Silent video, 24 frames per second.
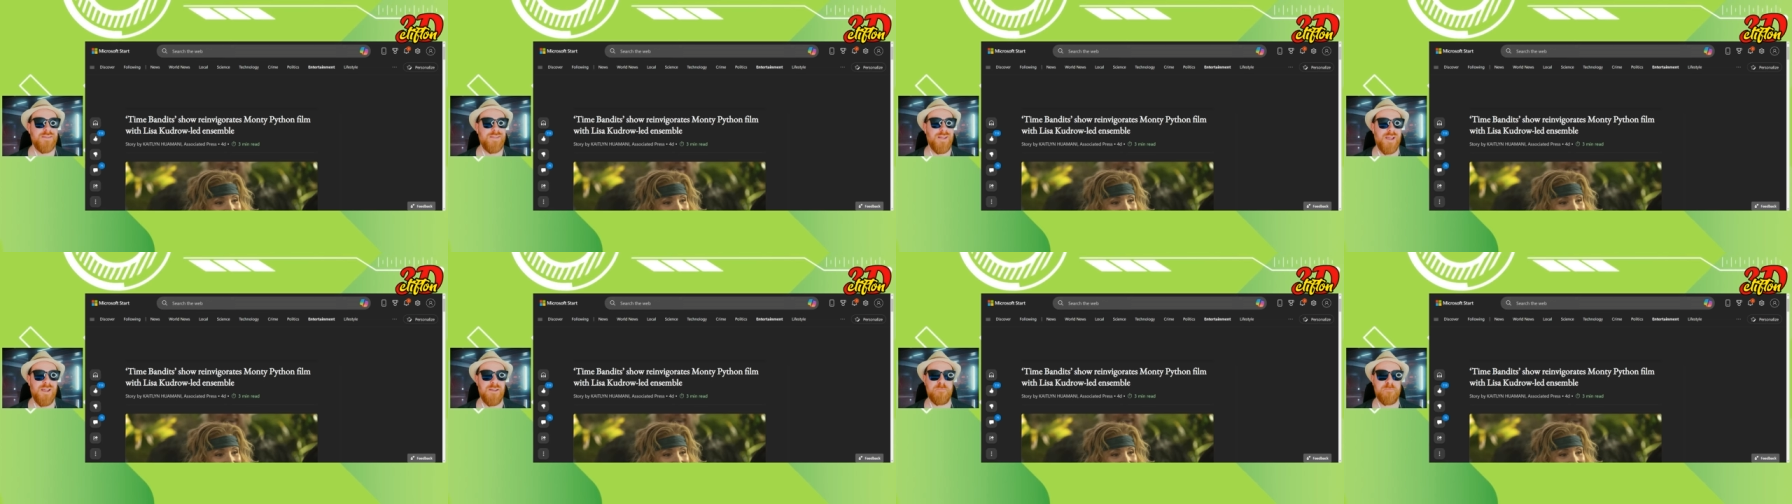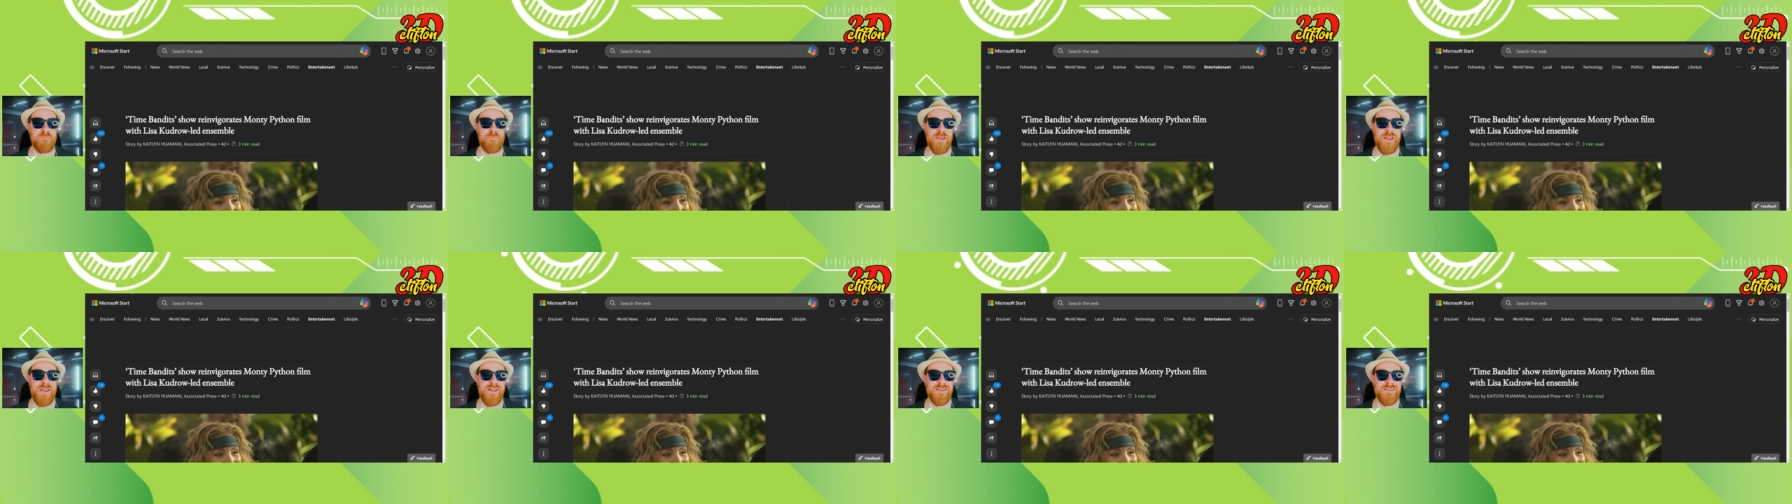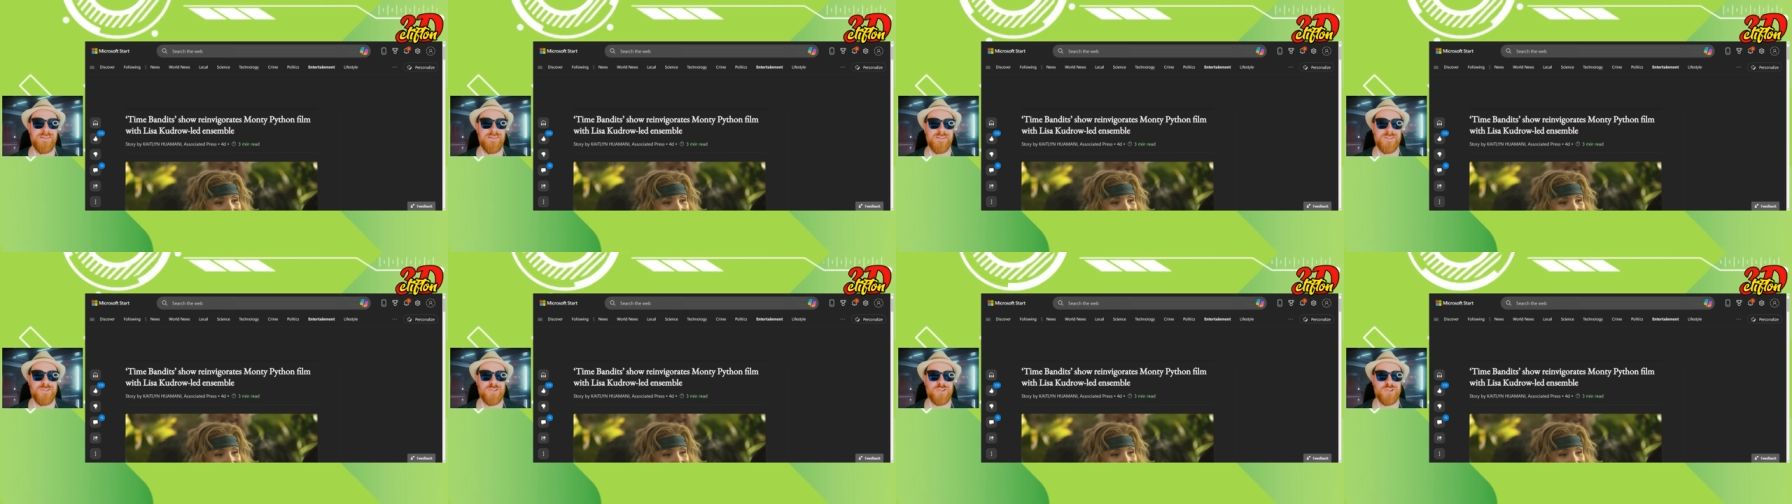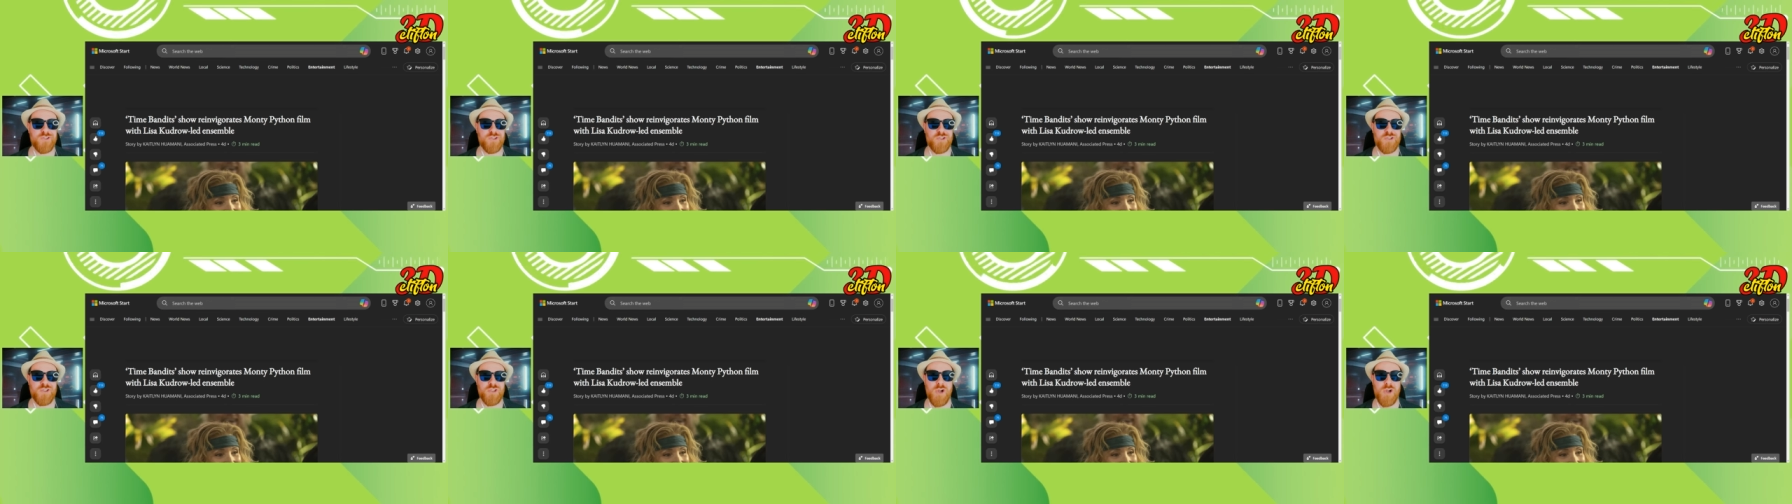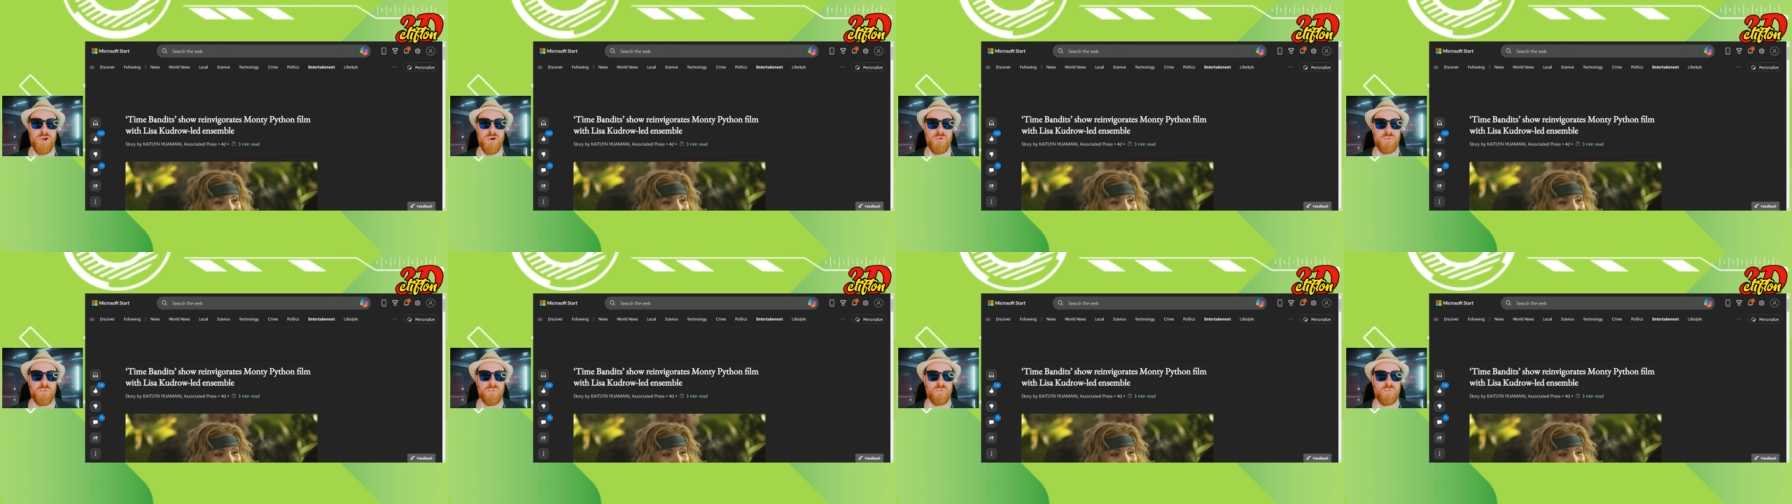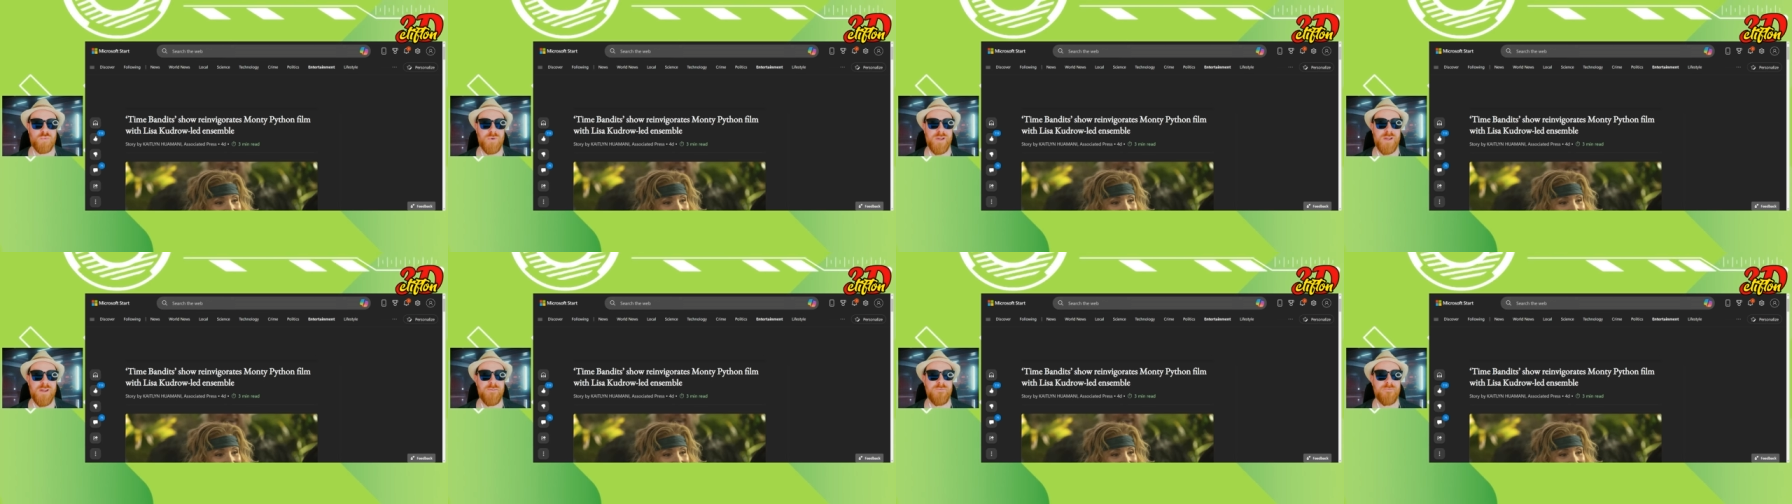Time Bandits show
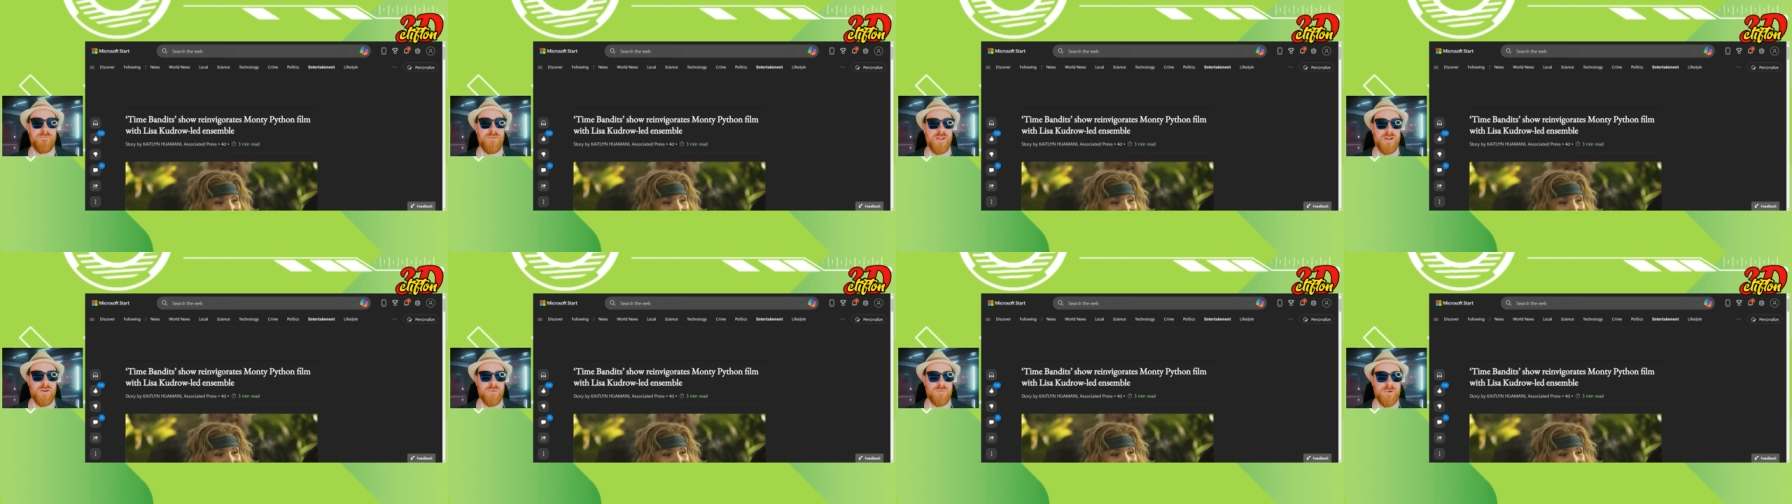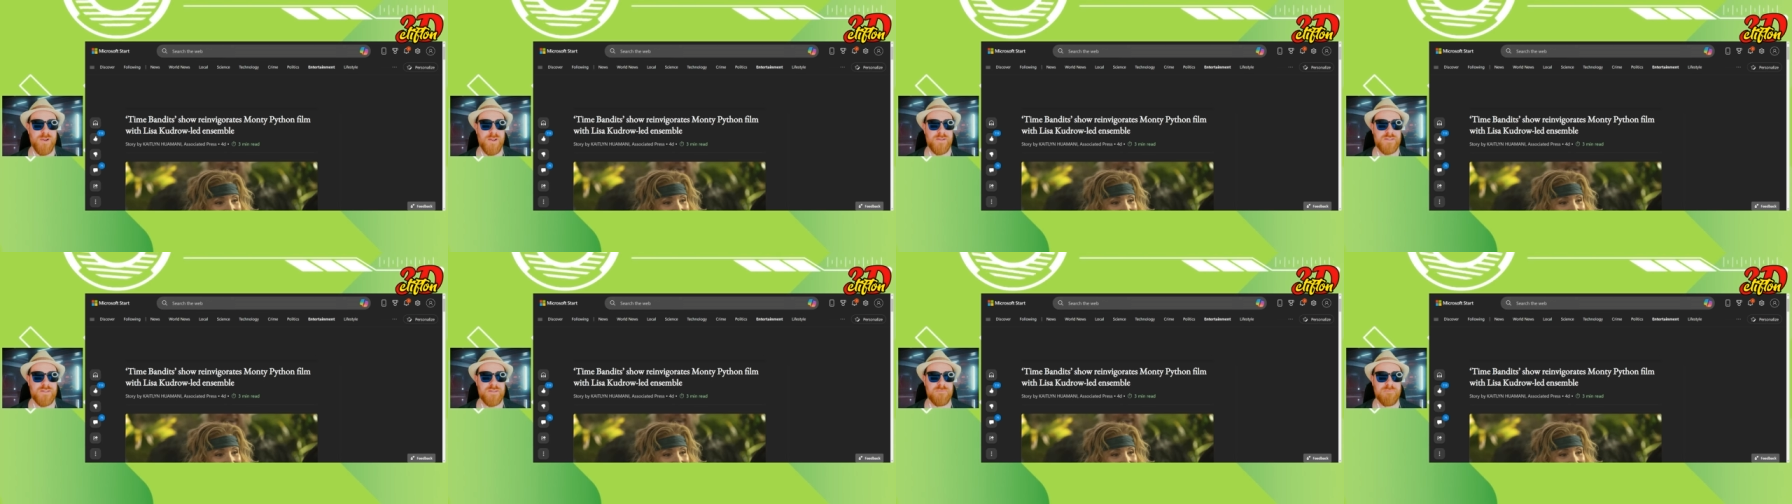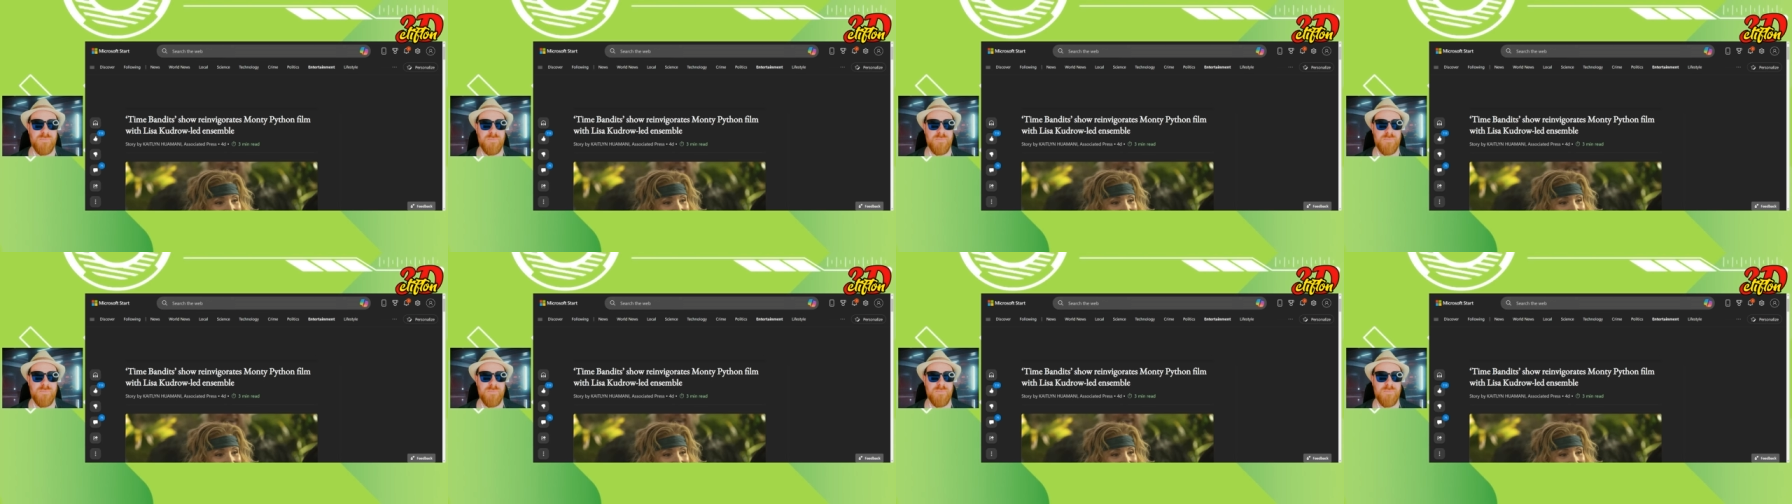reinvigorates